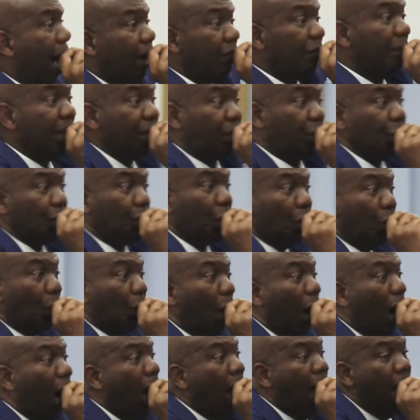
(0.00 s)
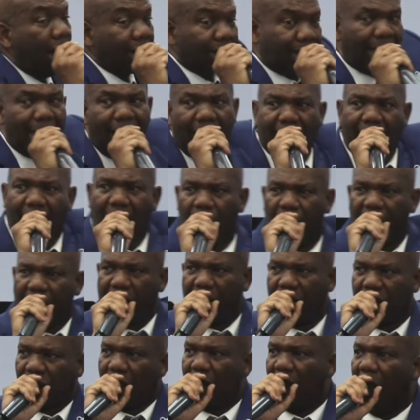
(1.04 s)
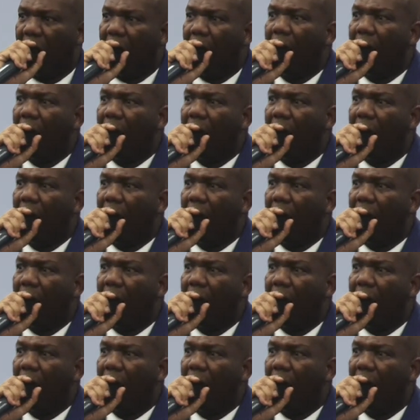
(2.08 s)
me to do." Can I get a witness here?